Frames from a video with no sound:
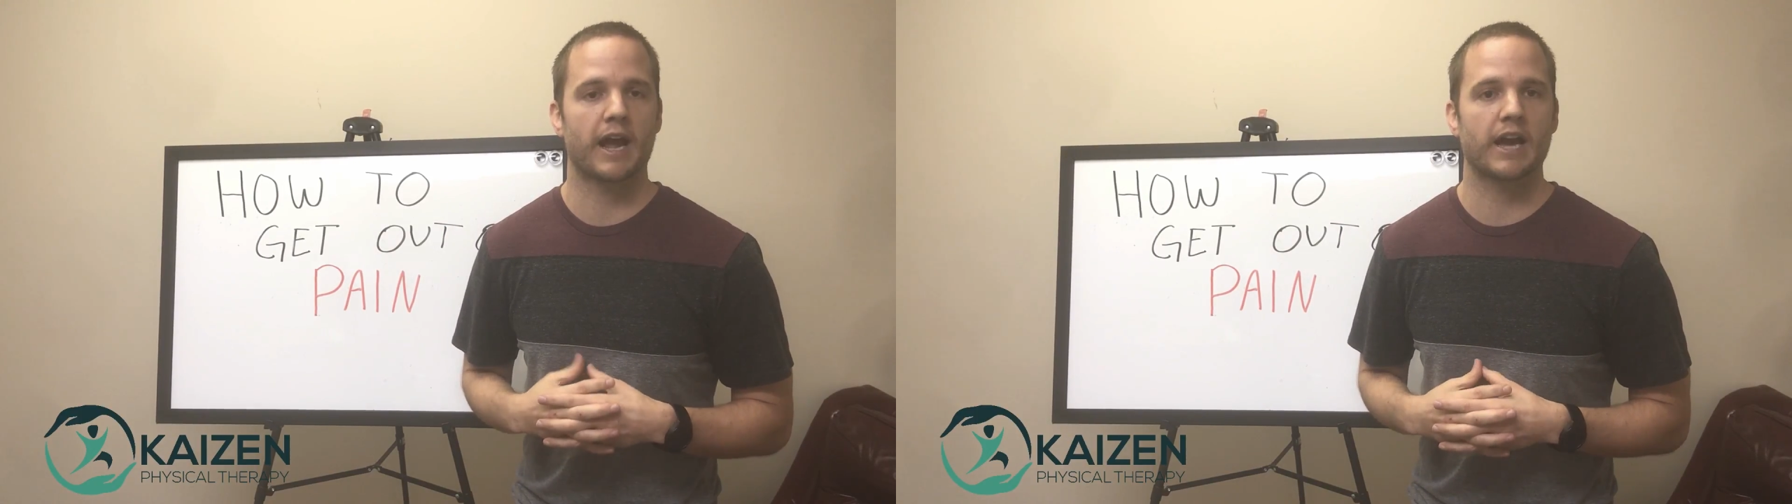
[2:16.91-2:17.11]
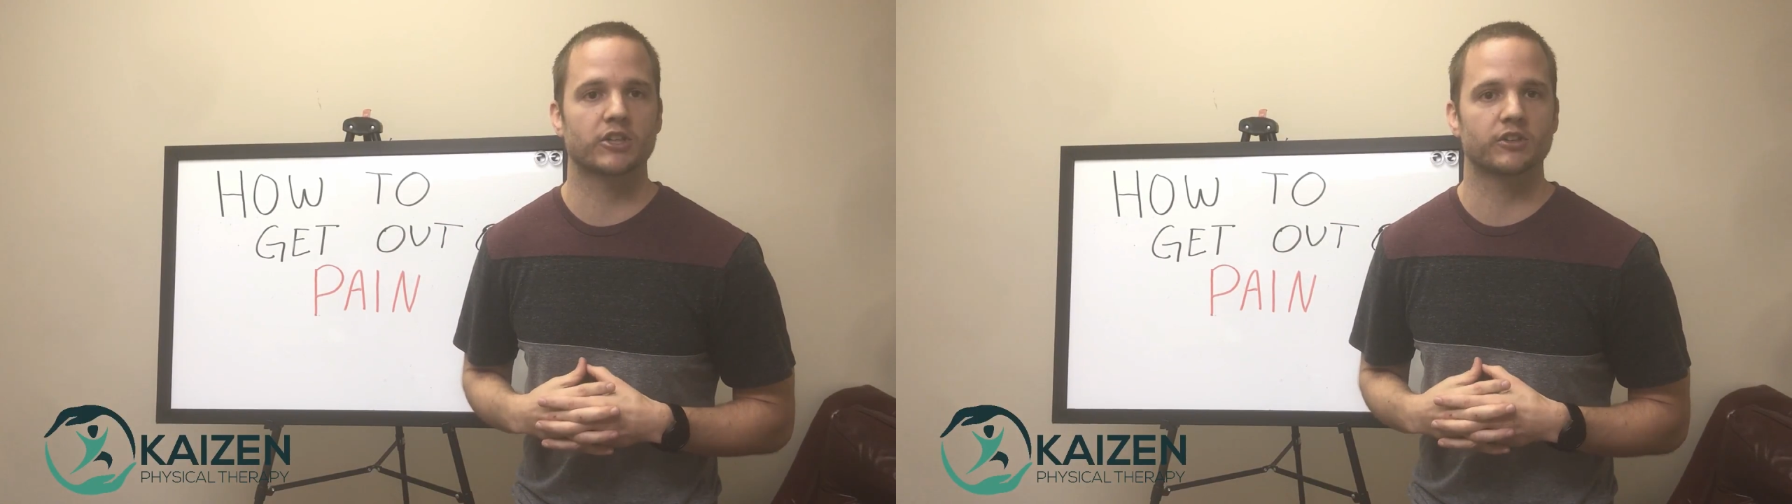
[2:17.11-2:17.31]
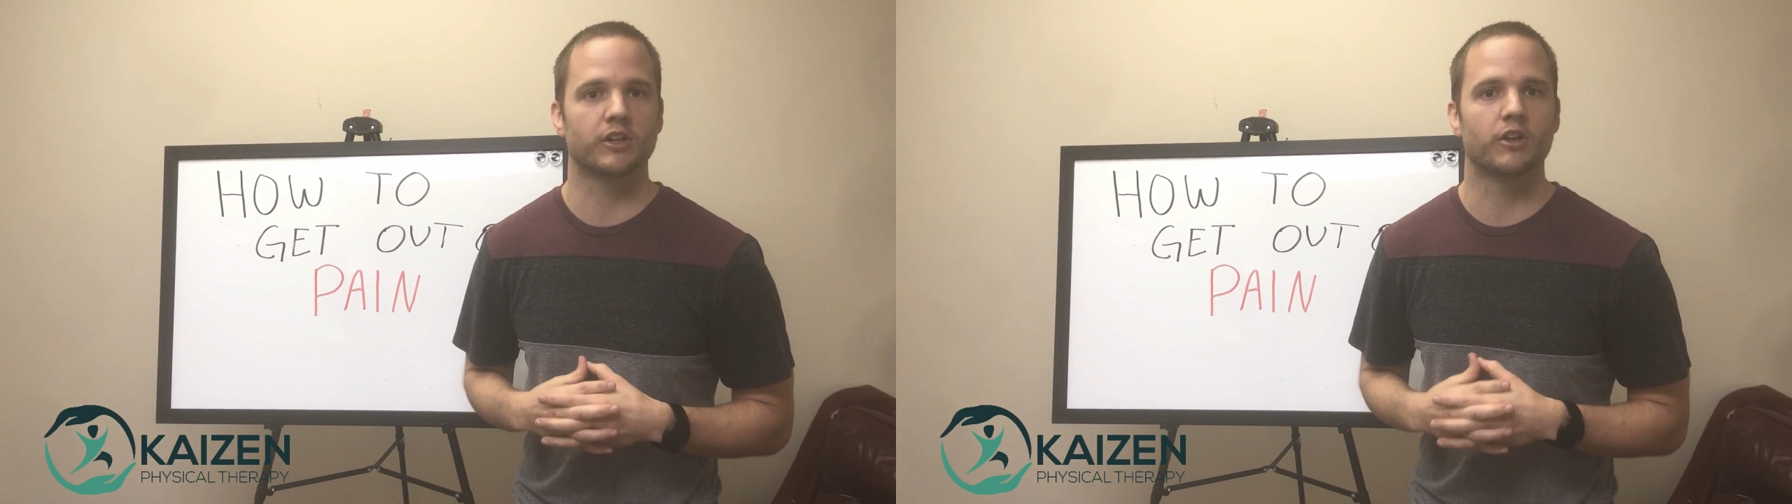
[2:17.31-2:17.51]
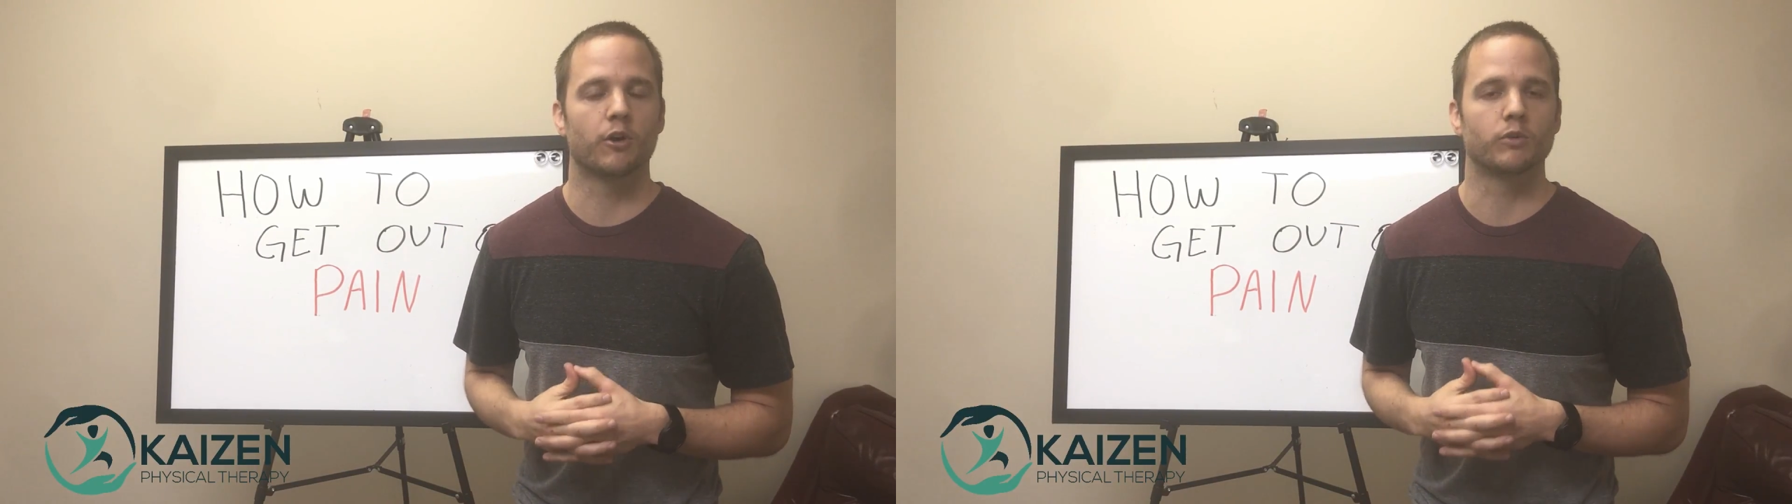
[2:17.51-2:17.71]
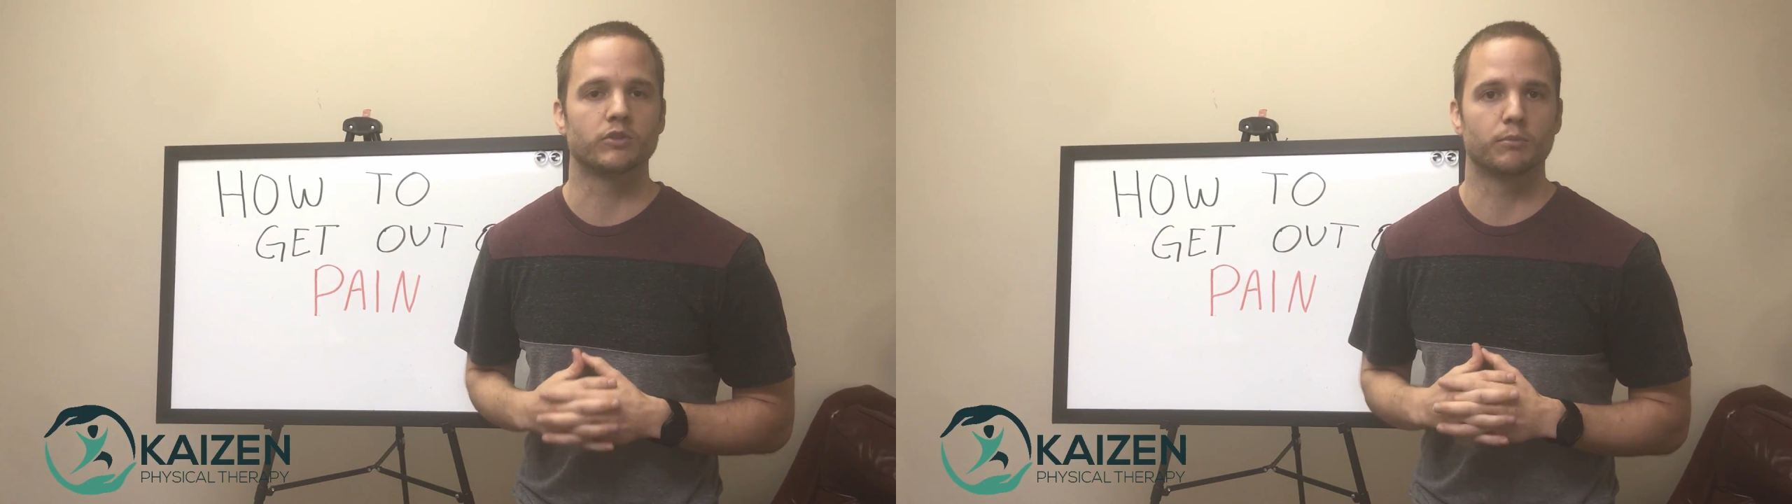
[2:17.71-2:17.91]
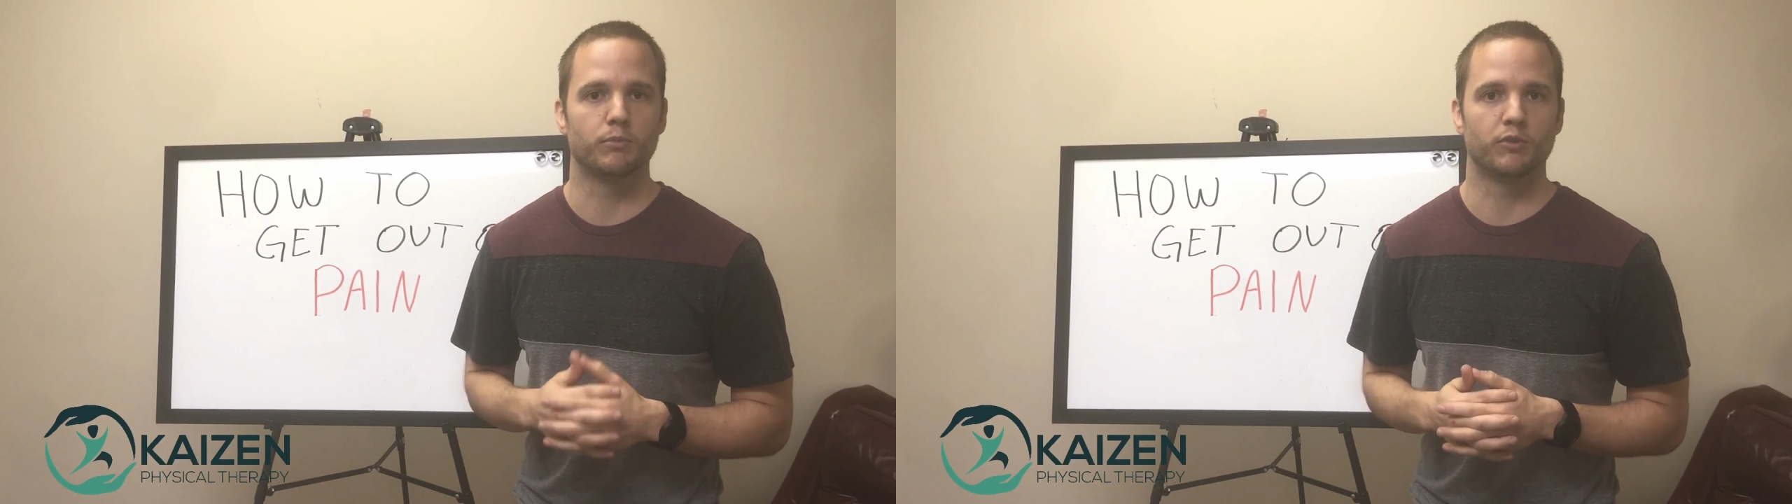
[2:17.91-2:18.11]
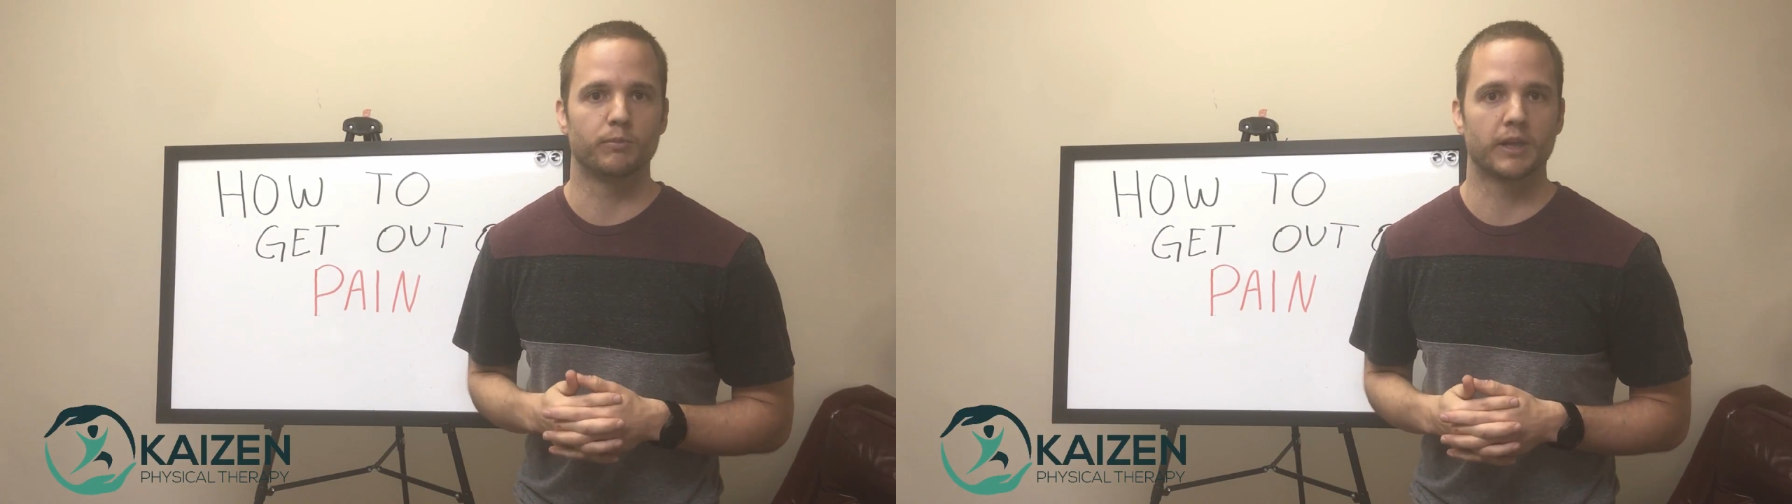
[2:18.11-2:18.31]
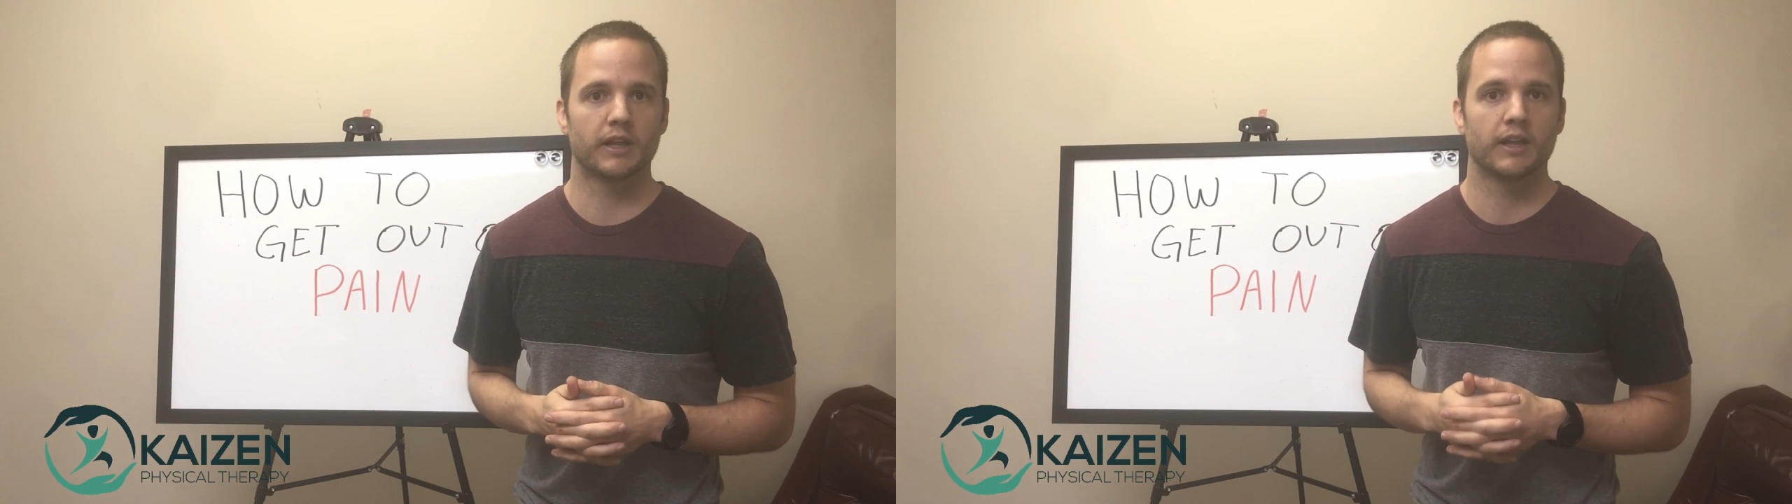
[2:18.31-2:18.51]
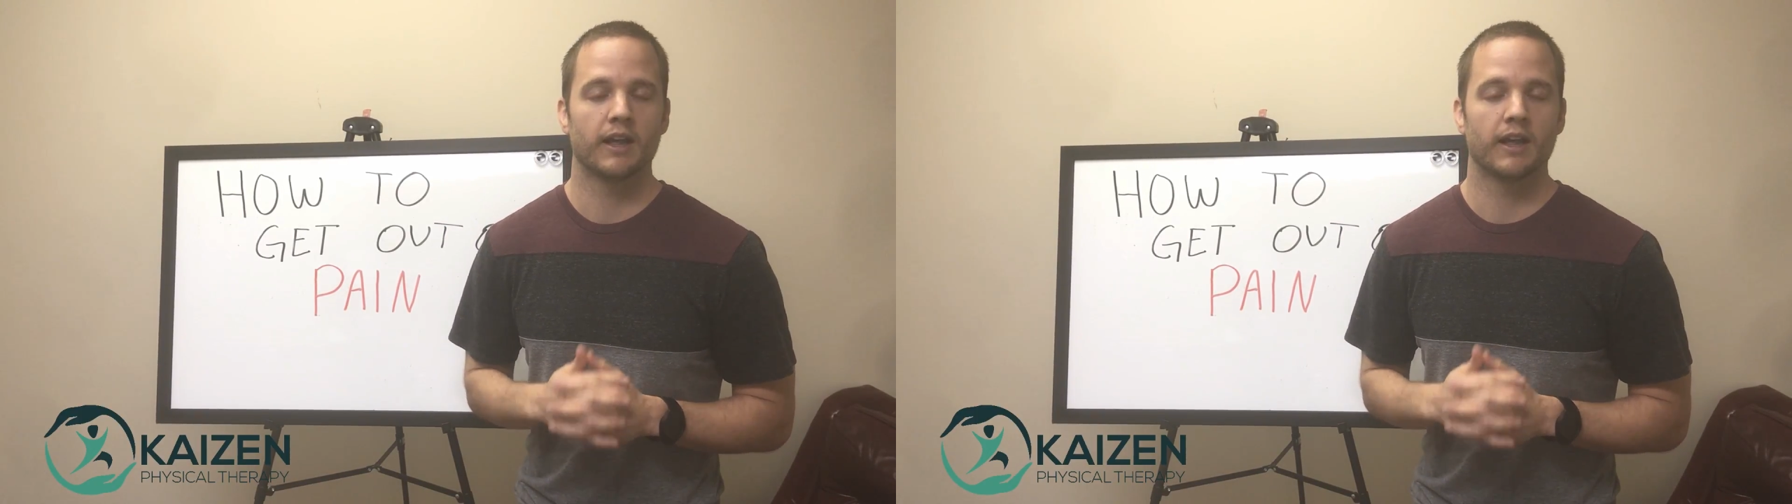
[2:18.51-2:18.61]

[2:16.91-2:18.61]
actually knows movement.